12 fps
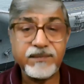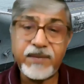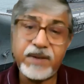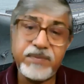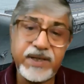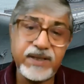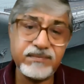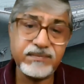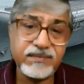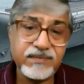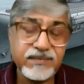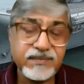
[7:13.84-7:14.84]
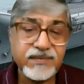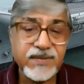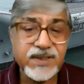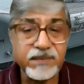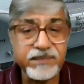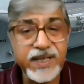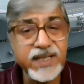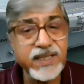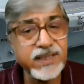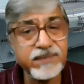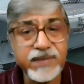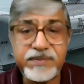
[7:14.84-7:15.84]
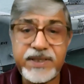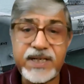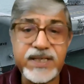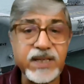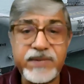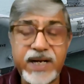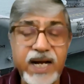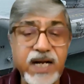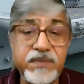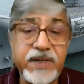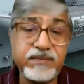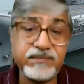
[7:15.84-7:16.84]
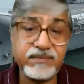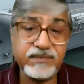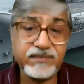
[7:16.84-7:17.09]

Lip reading: Maybe some mentor, maybe at some academy.